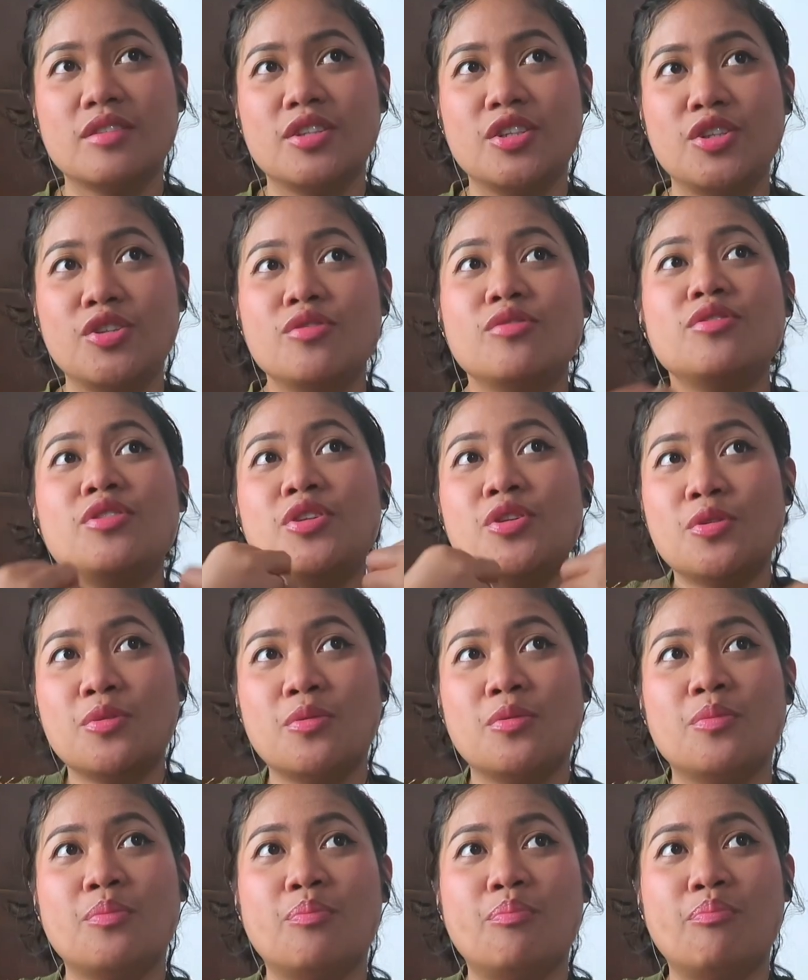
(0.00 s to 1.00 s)
Yun
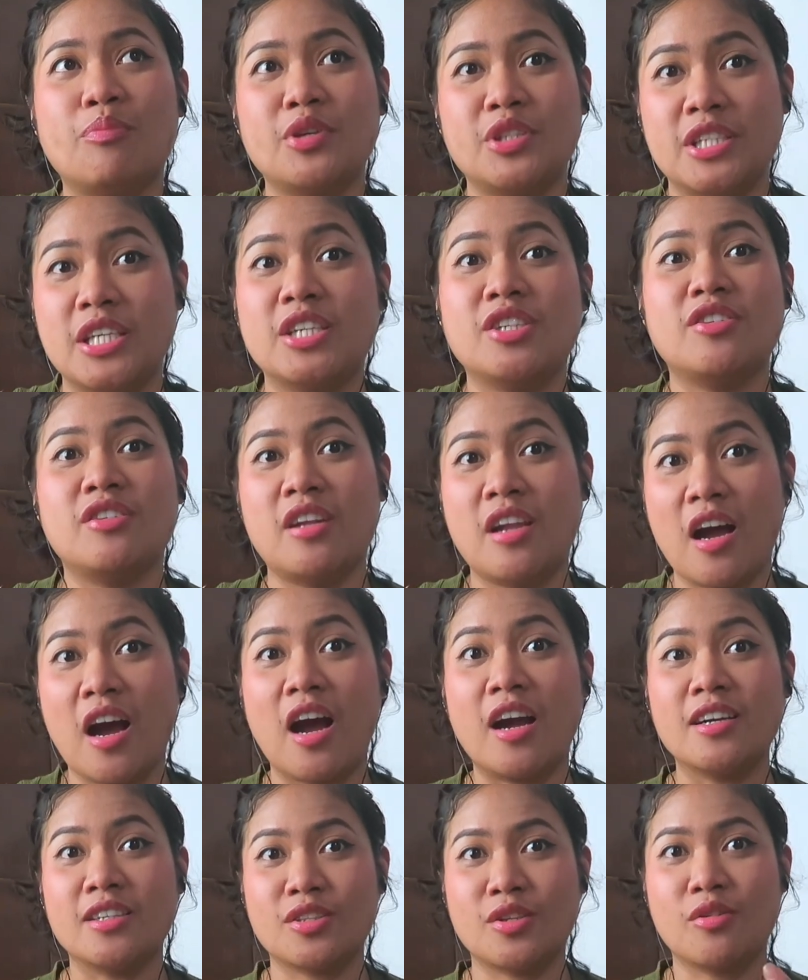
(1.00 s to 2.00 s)
yung position ng
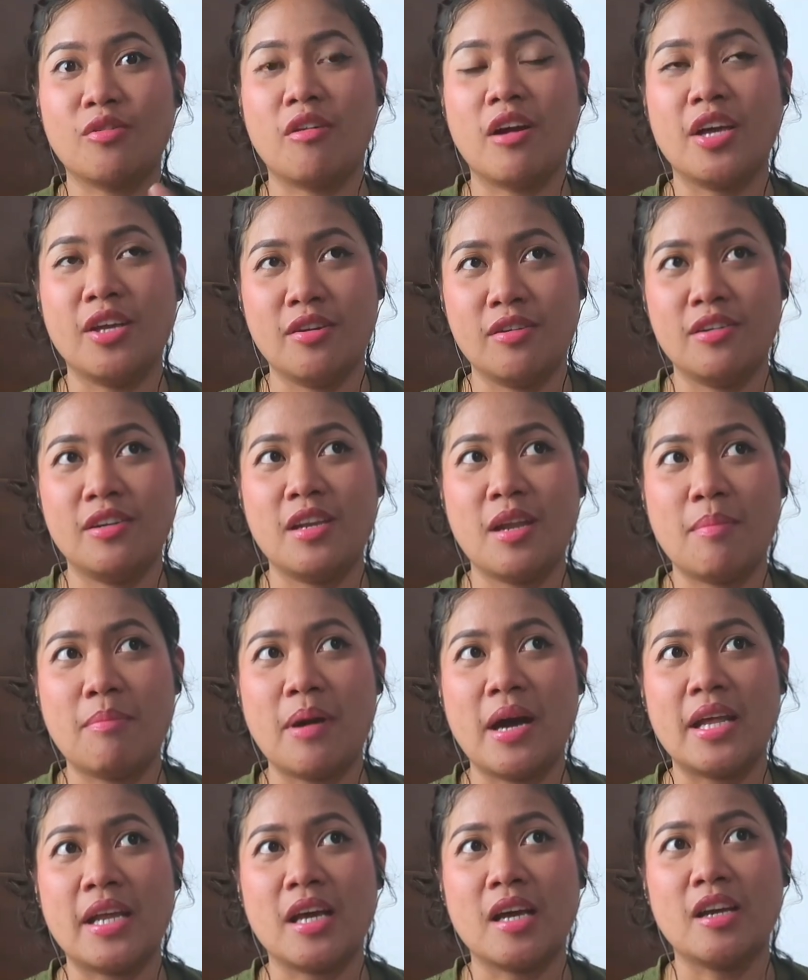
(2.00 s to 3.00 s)
heart ko ngayon na
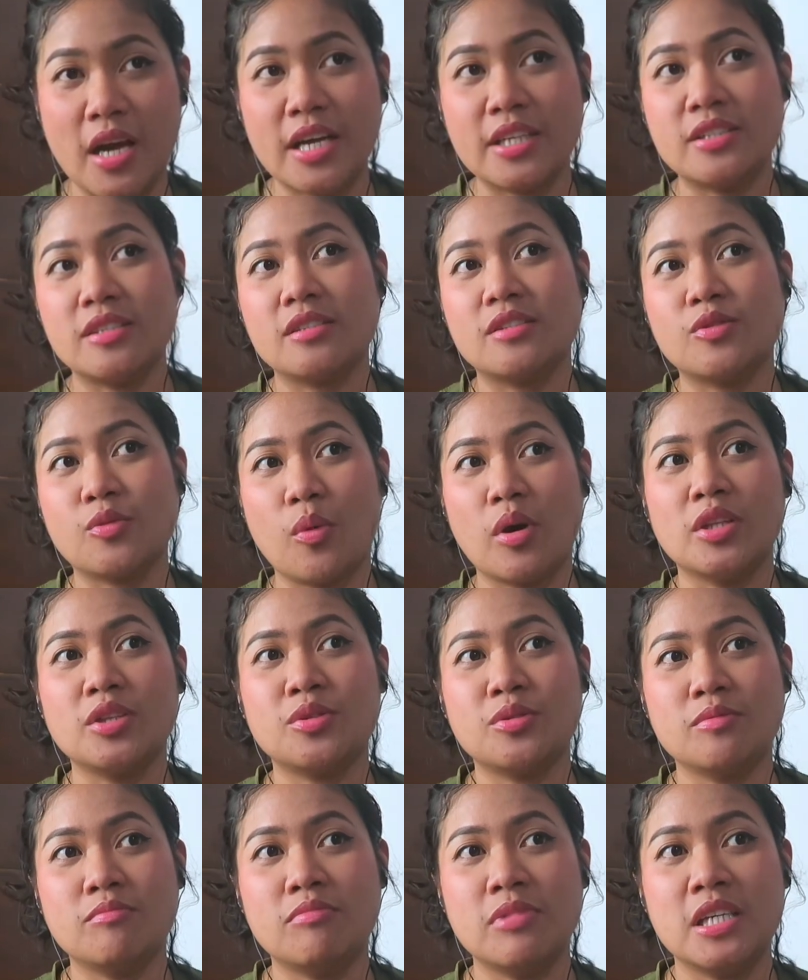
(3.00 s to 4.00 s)
parang I just
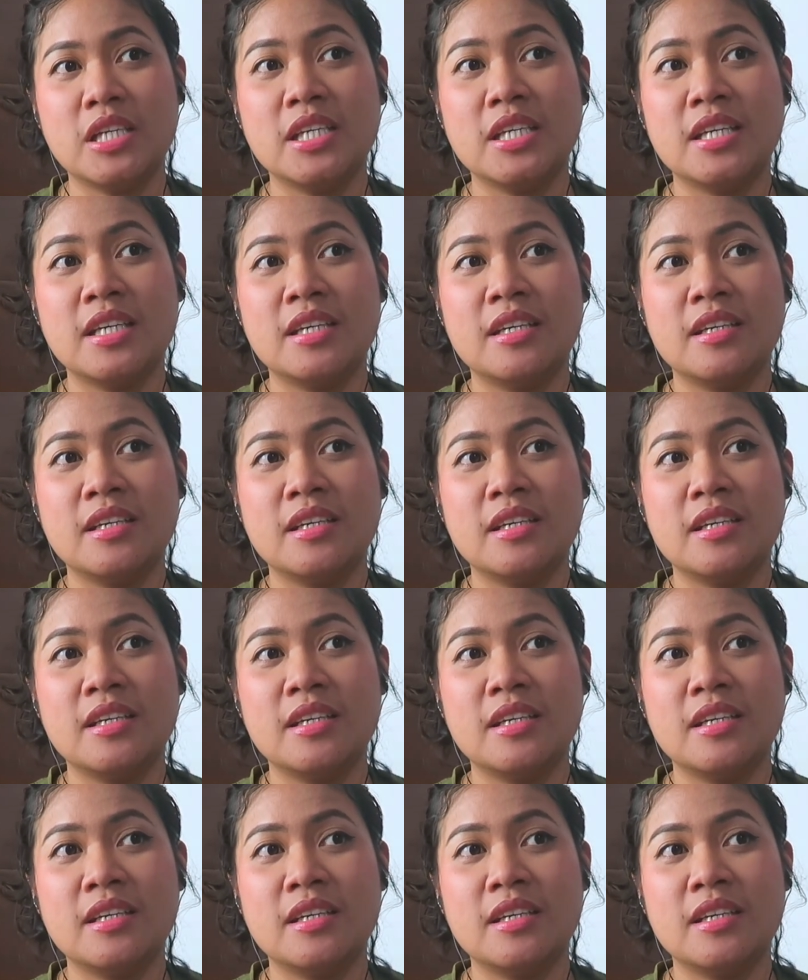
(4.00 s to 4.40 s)
want to be